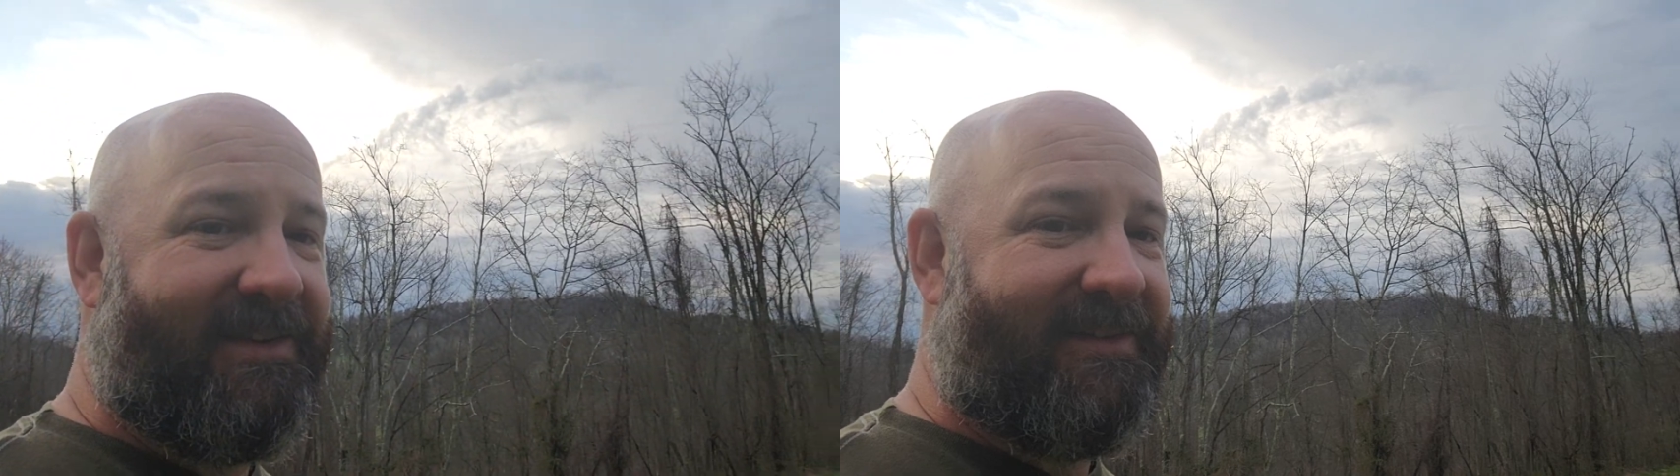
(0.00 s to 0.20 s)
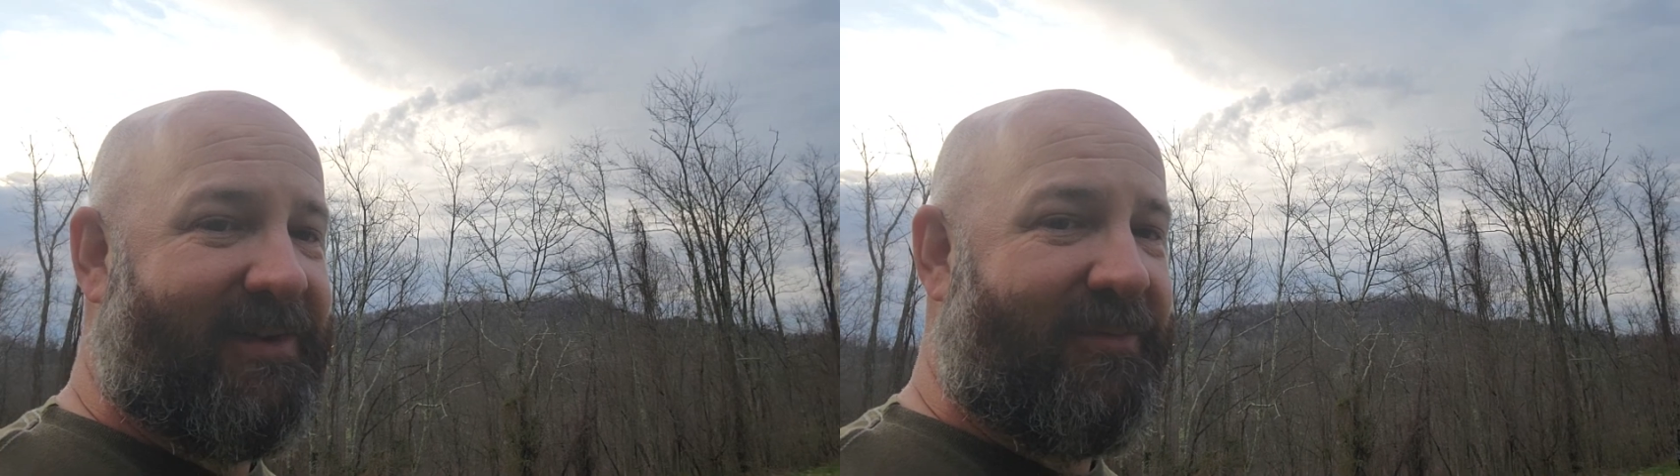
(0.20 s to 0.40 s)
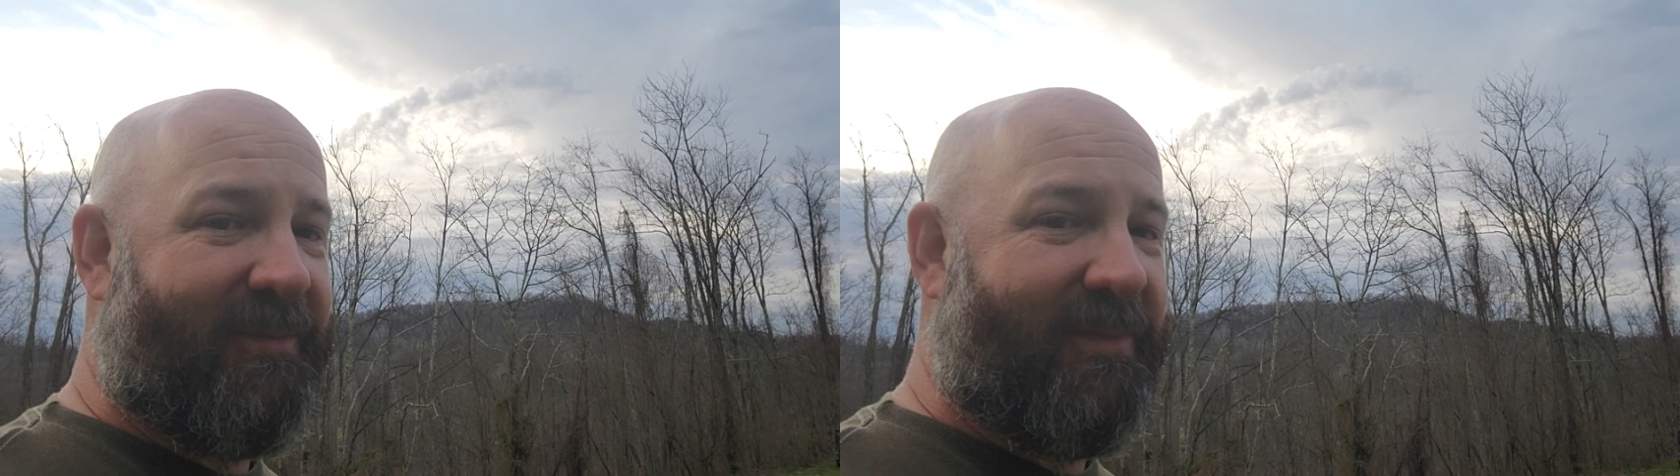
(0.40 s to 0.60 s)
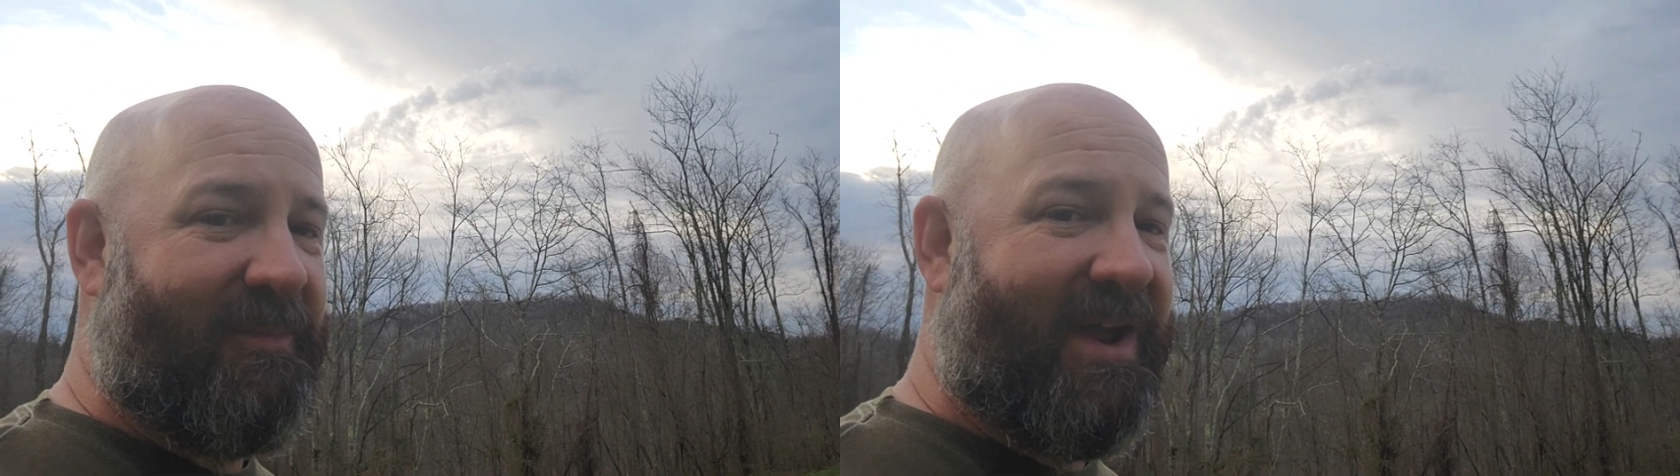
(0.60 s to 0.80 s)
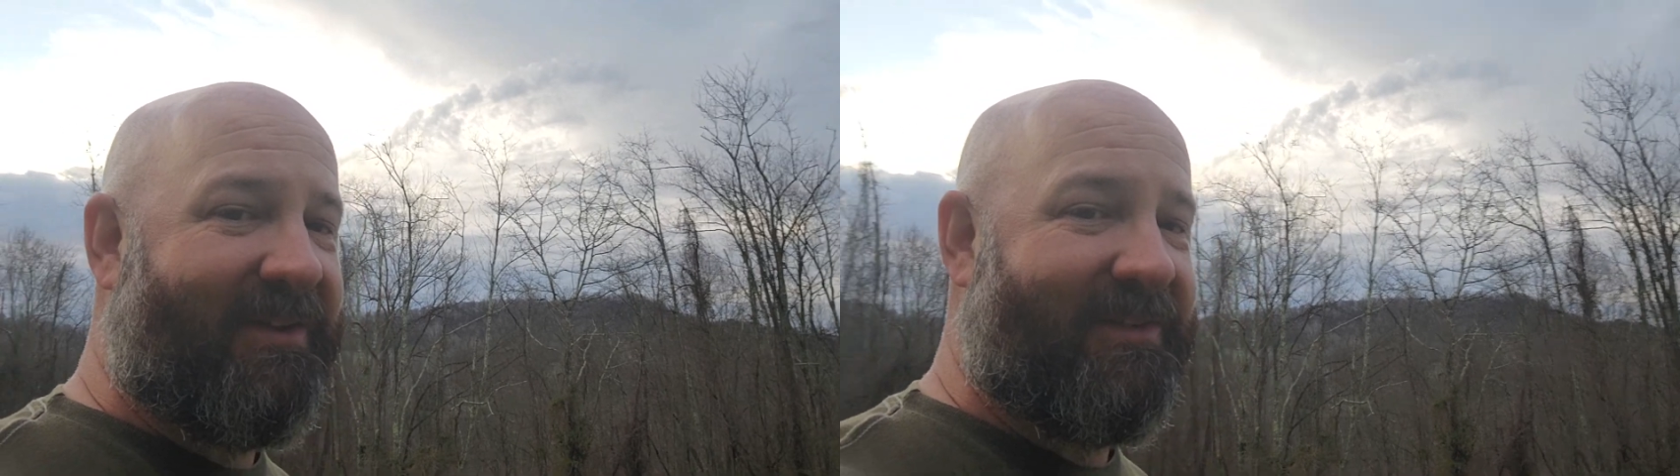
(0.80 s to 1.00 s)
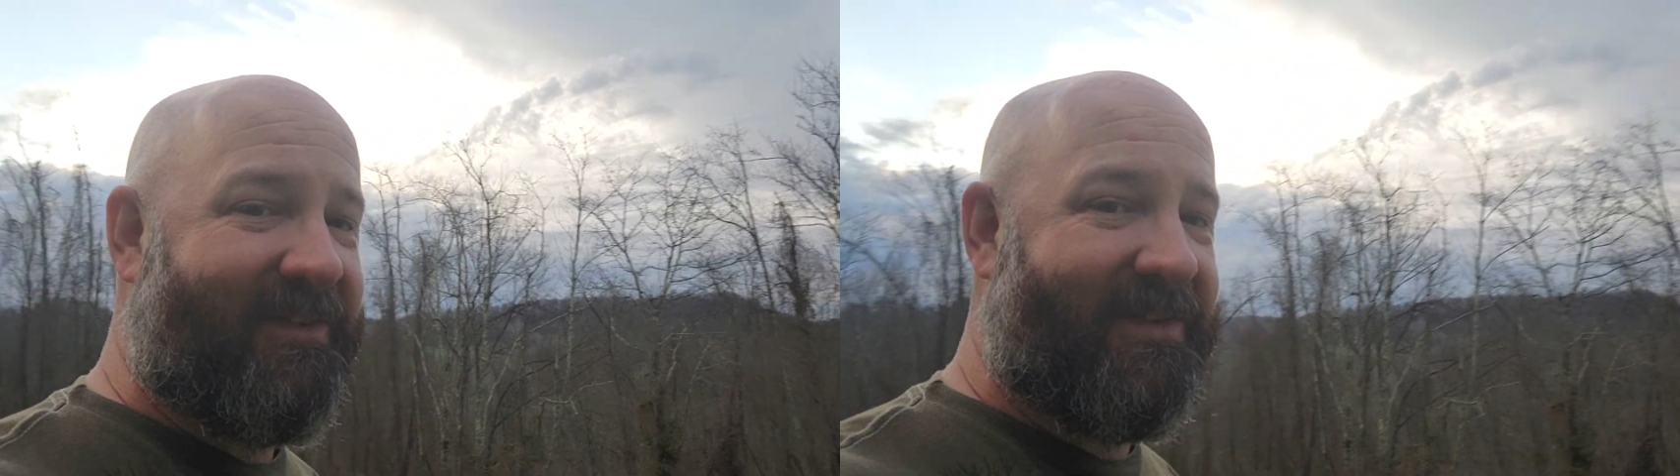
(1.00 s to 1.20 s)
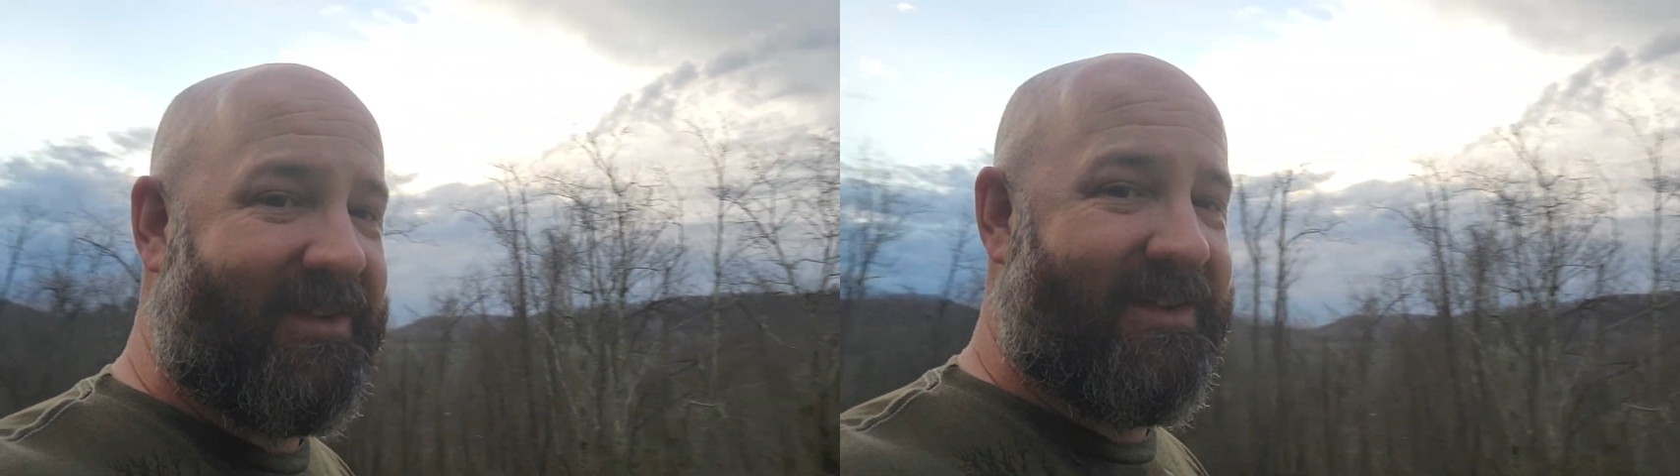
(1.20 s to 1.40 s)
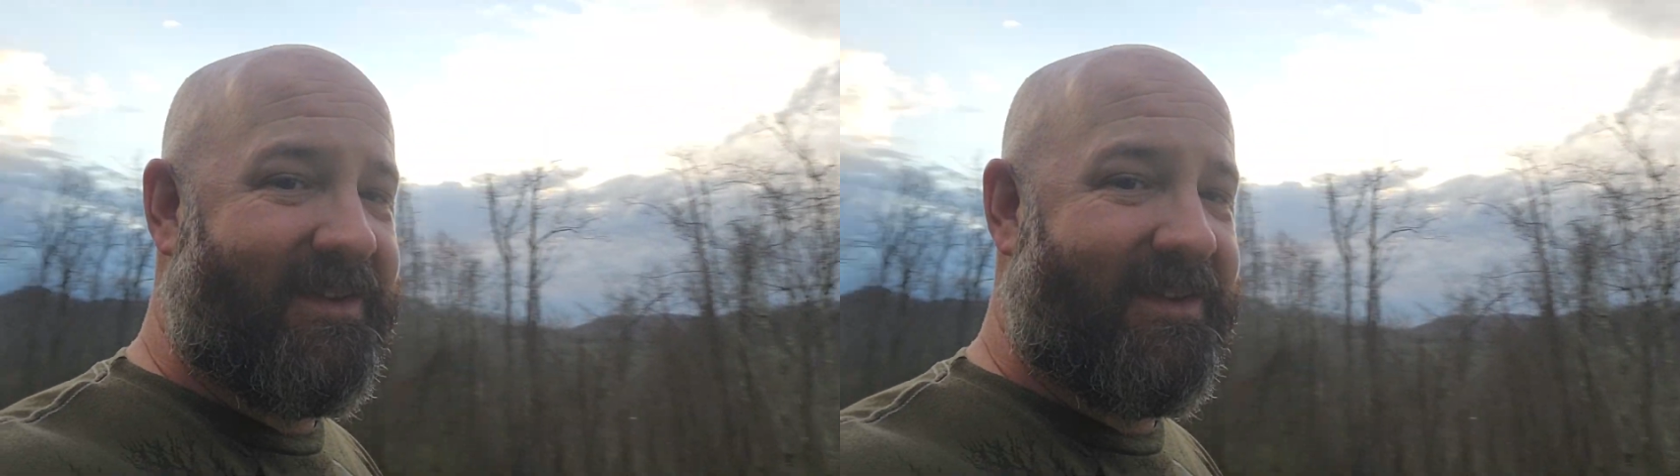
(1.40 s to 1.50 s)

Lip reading: So from the mountains